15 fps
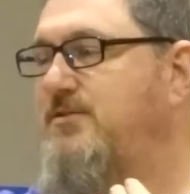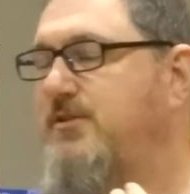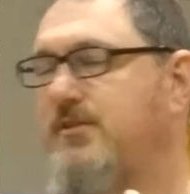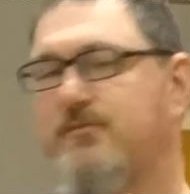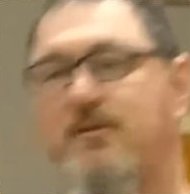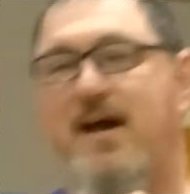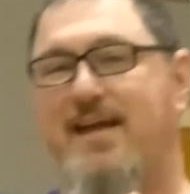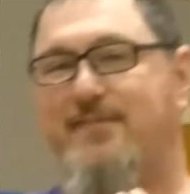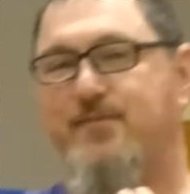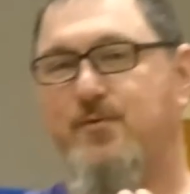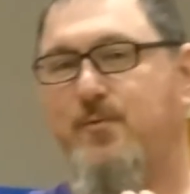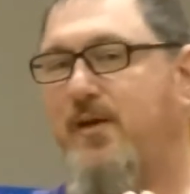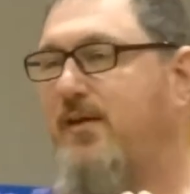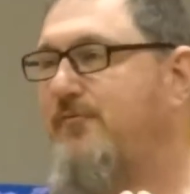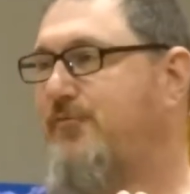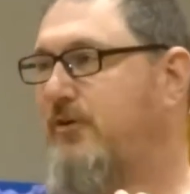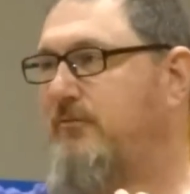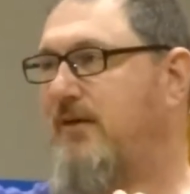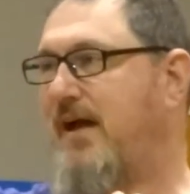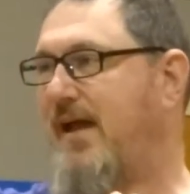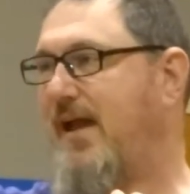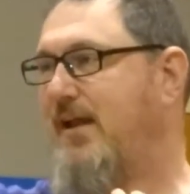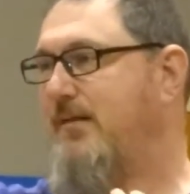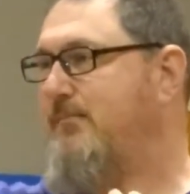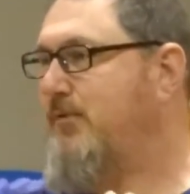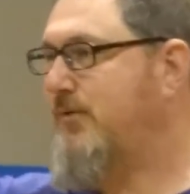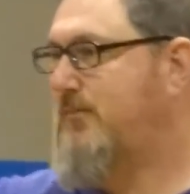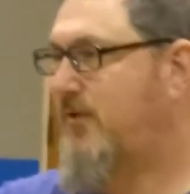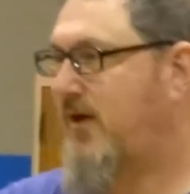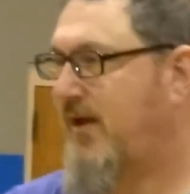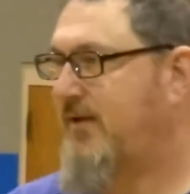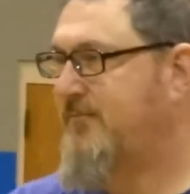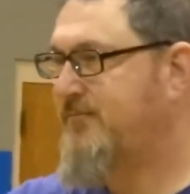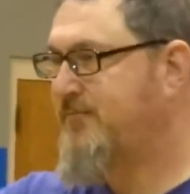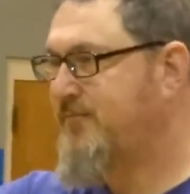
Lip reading: to the right of the wind for a right-handed boomerang.